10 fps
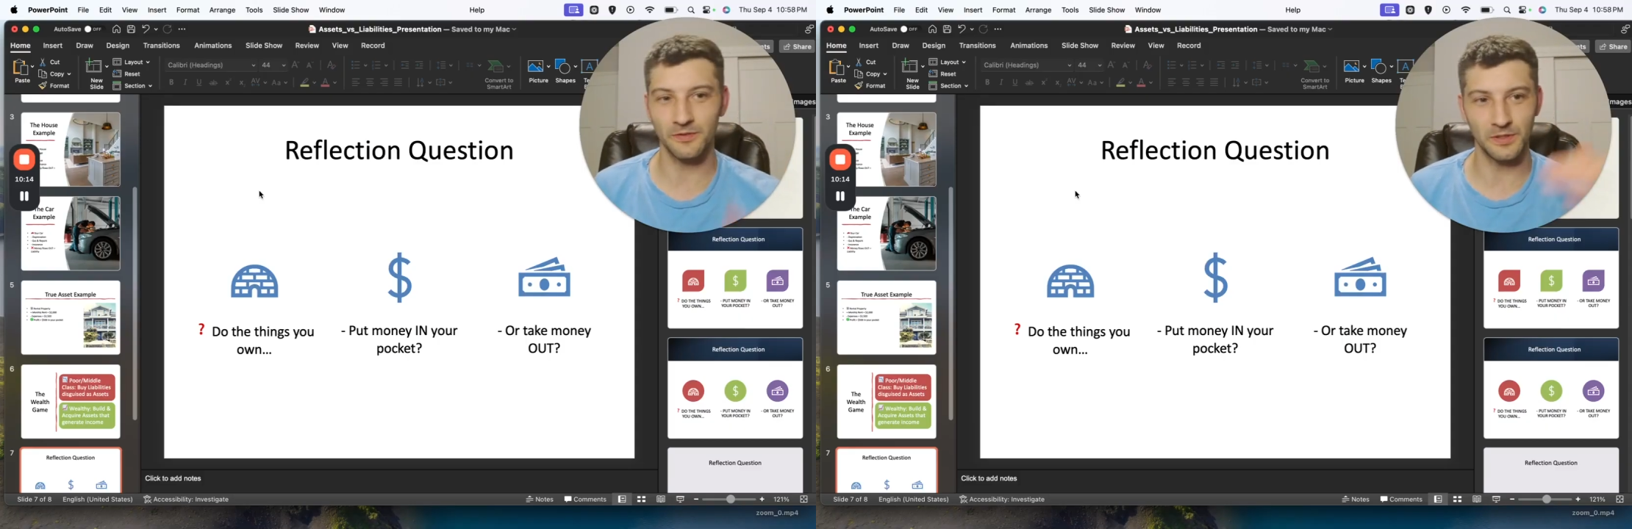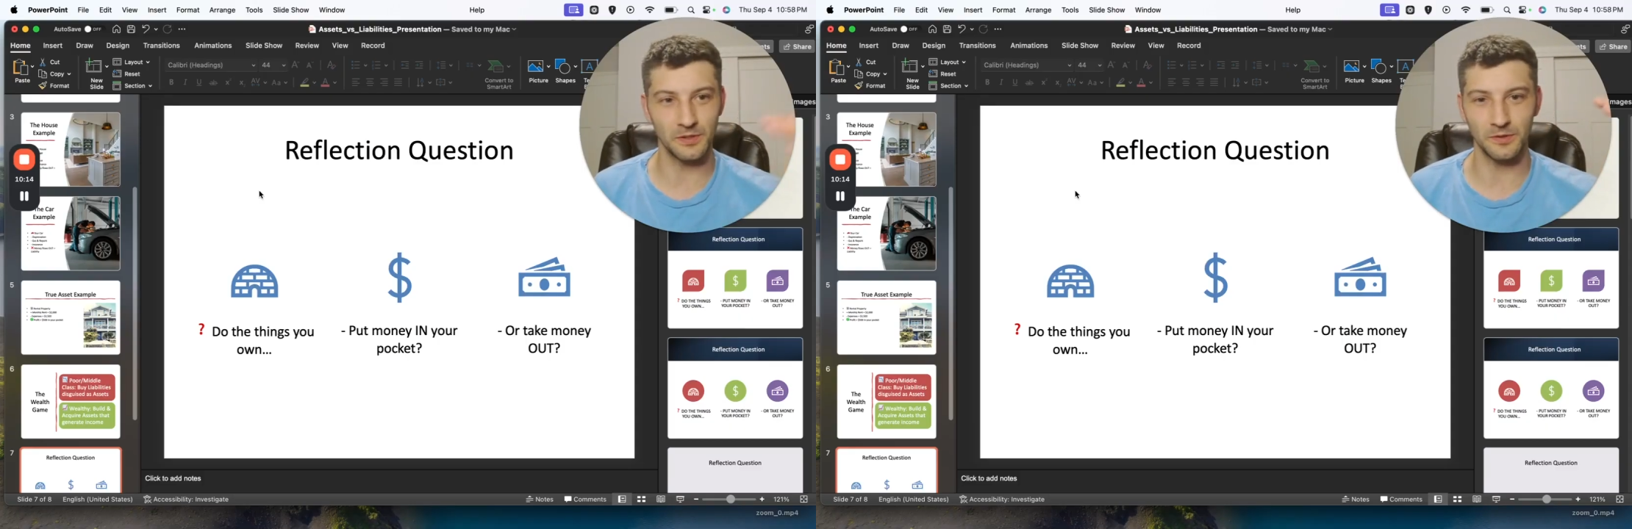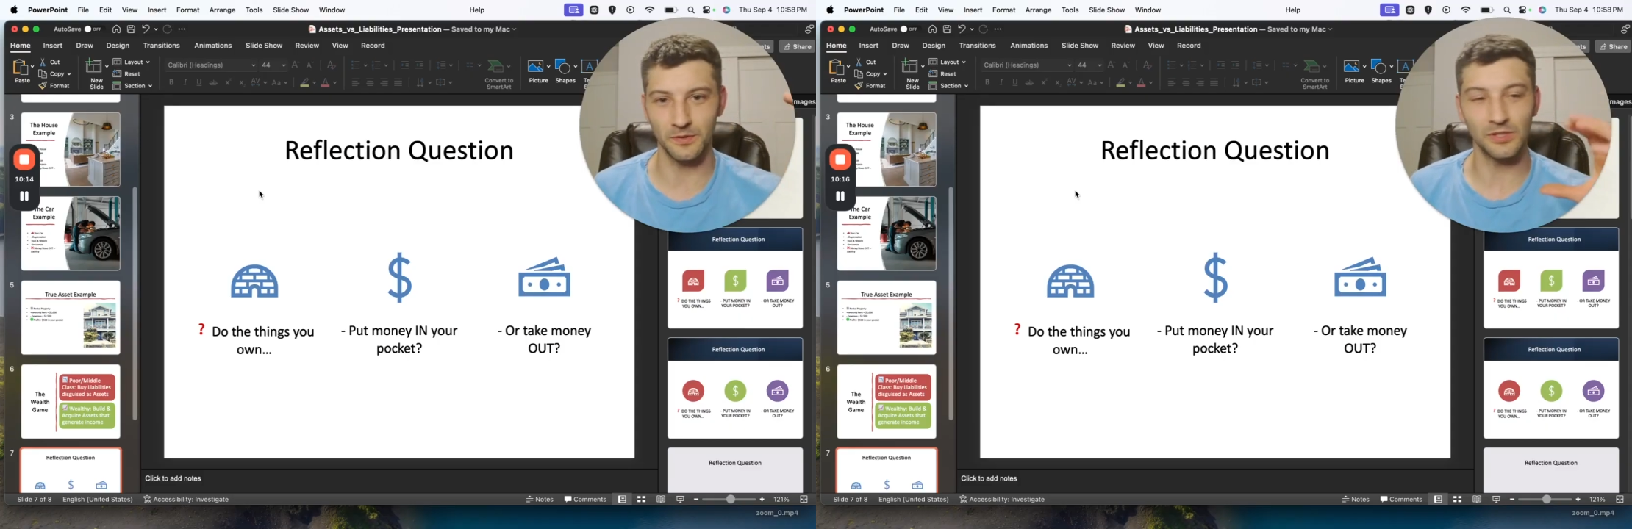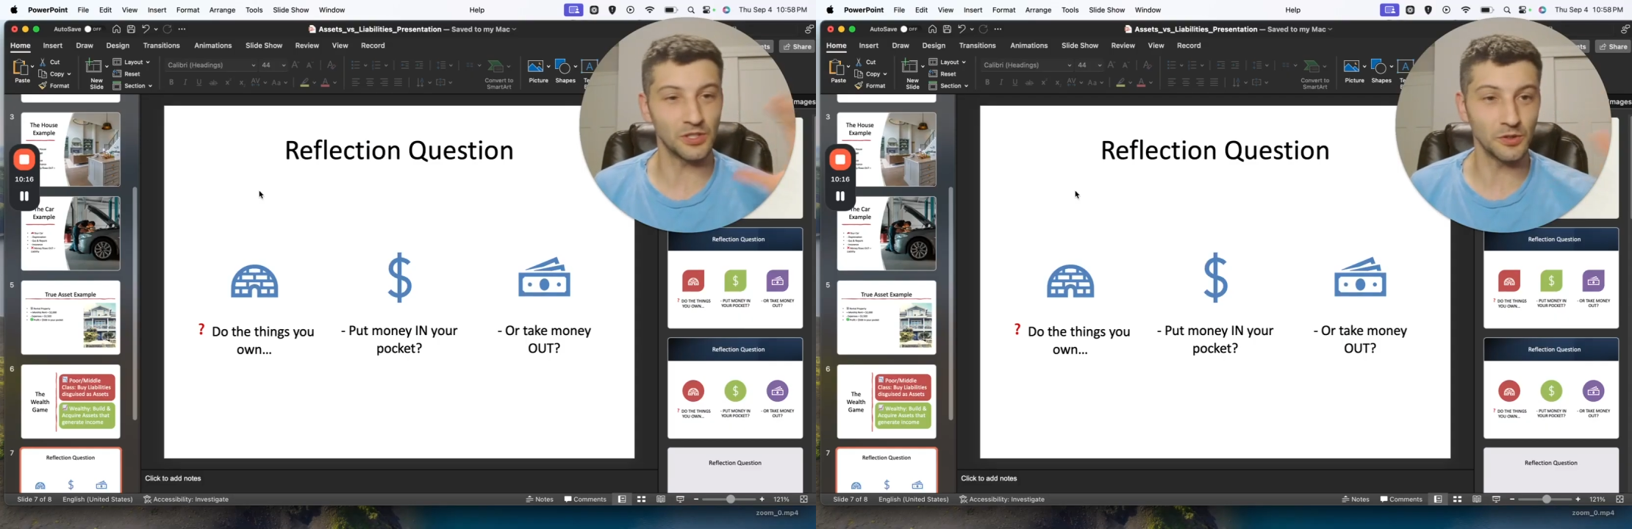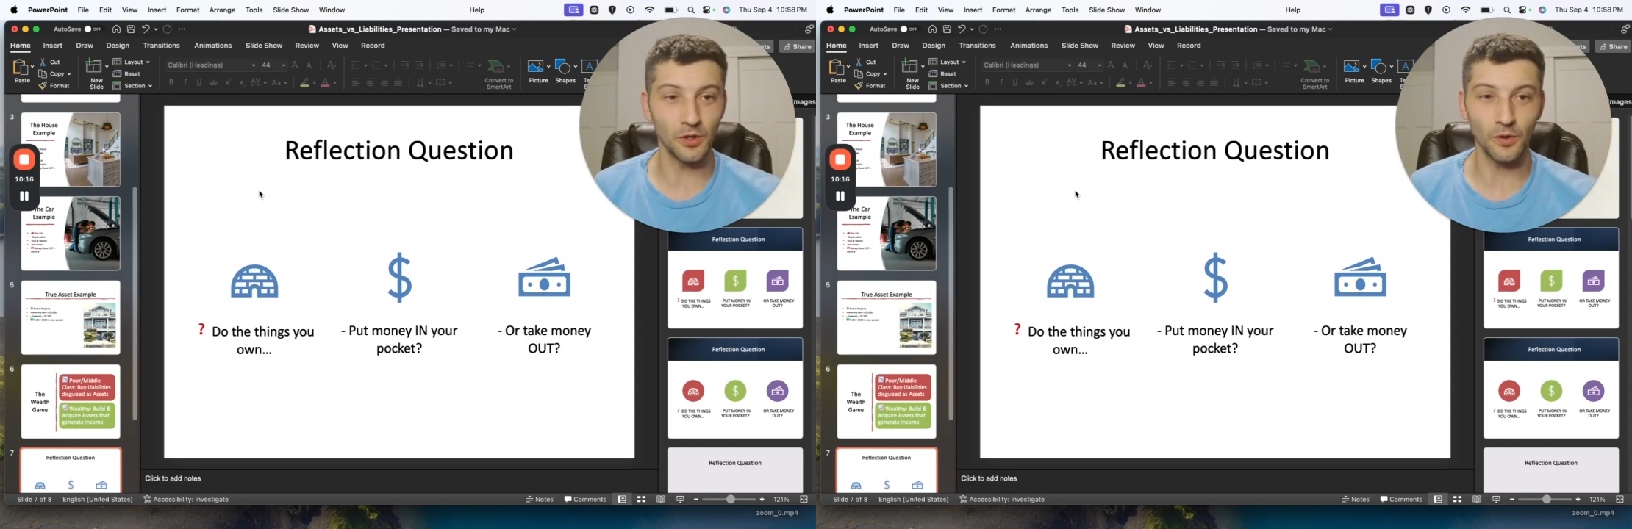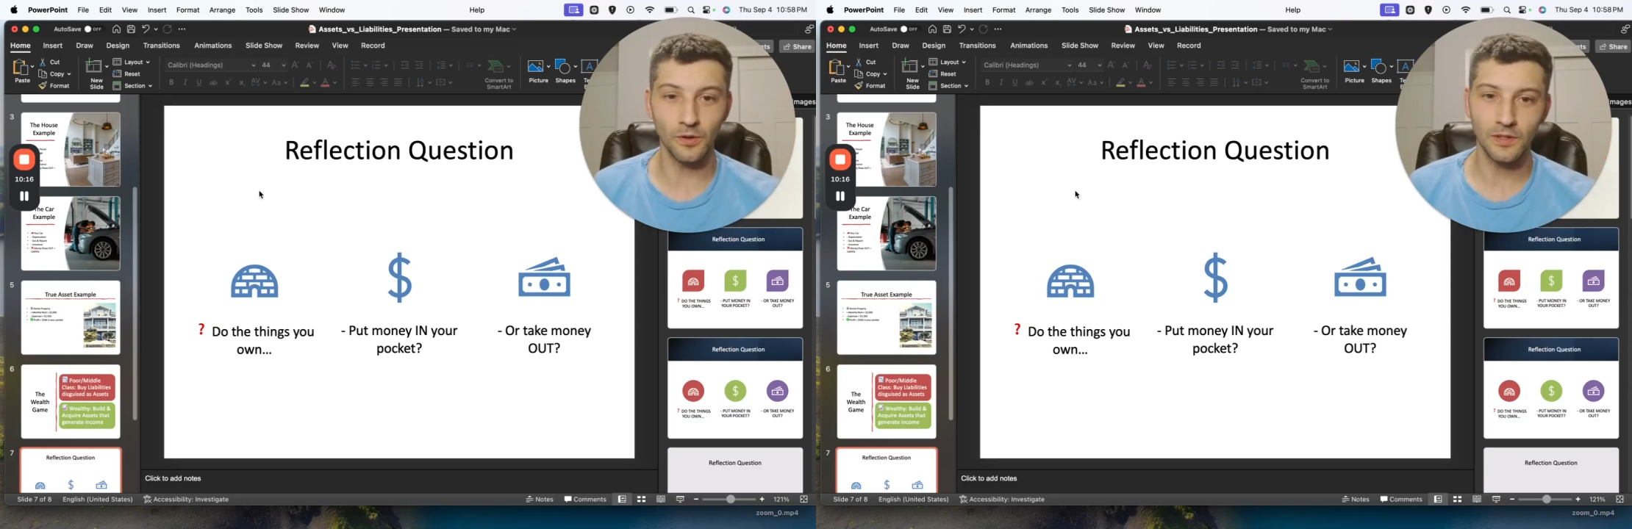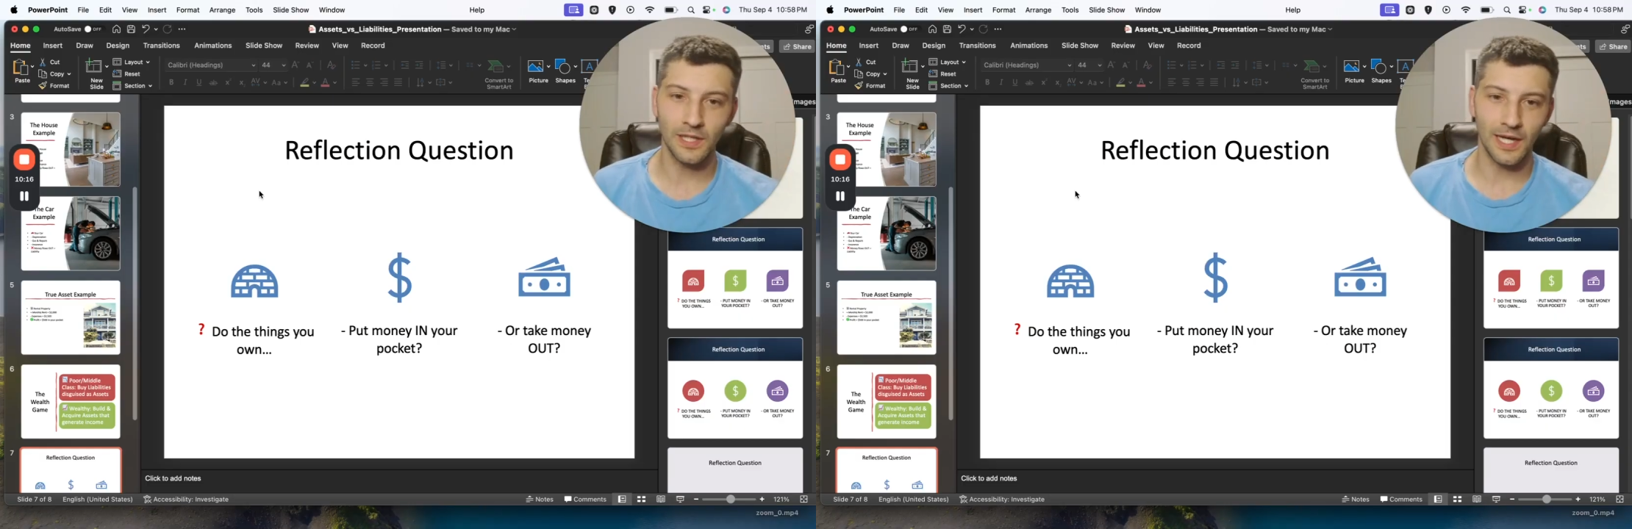if you use Google,